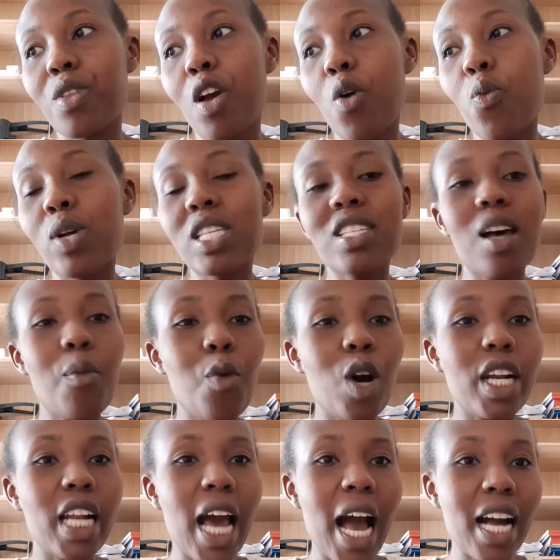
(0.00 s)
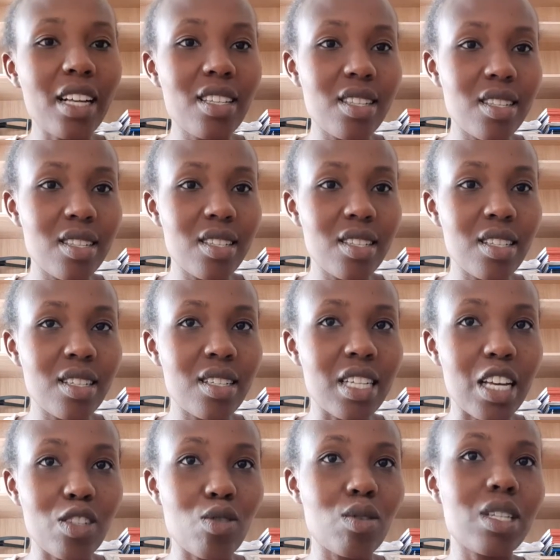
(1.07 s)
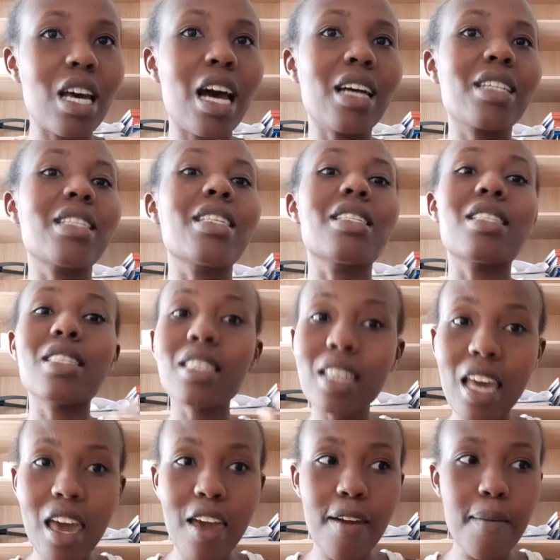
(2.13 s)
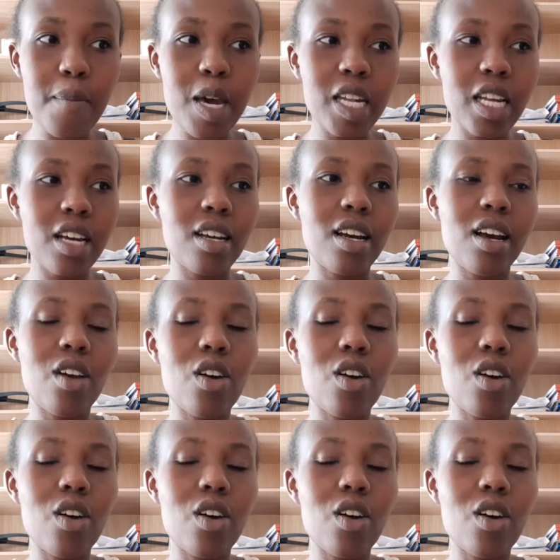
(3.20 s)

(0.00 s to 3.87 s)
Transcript: when someone does not act the same, and a